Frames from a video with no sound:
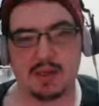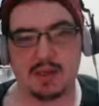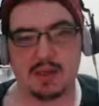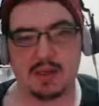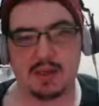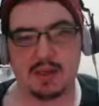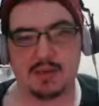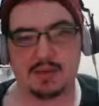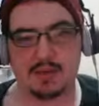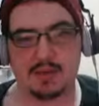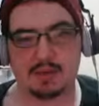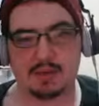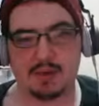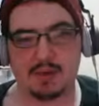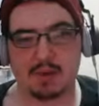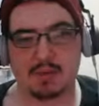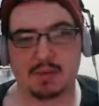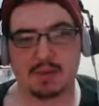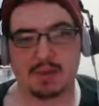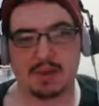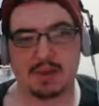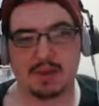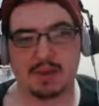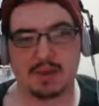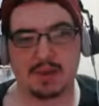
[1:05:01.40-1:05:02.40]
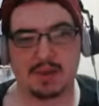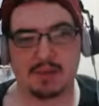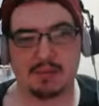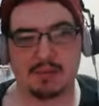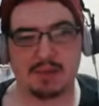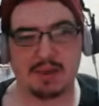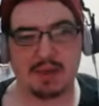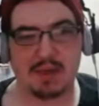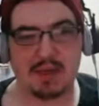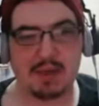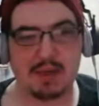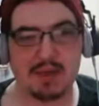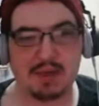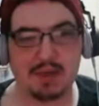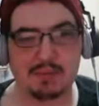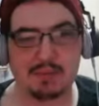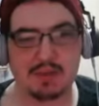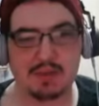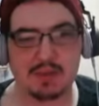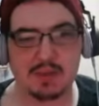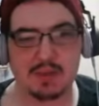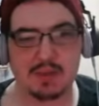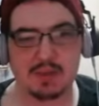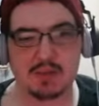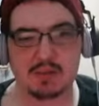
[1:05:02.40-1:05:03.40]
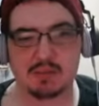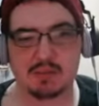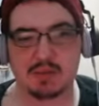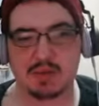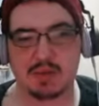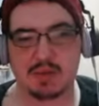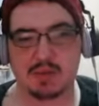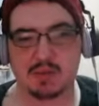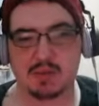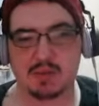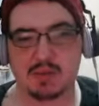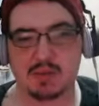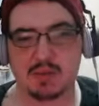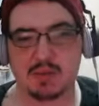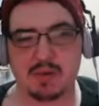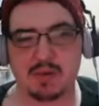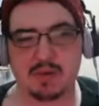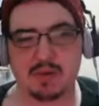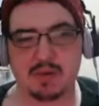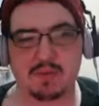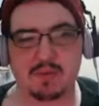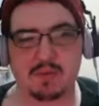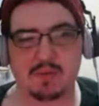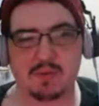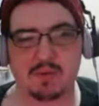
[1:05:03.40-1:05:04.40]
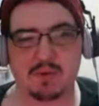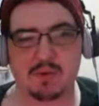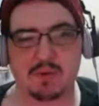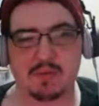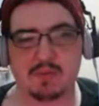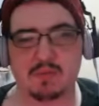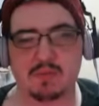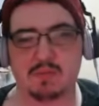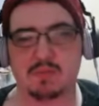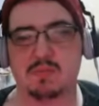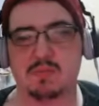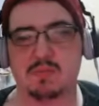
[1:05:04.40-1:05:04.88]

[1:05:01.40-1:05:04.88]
now there's probably not going to be any bugs because we're looking for them.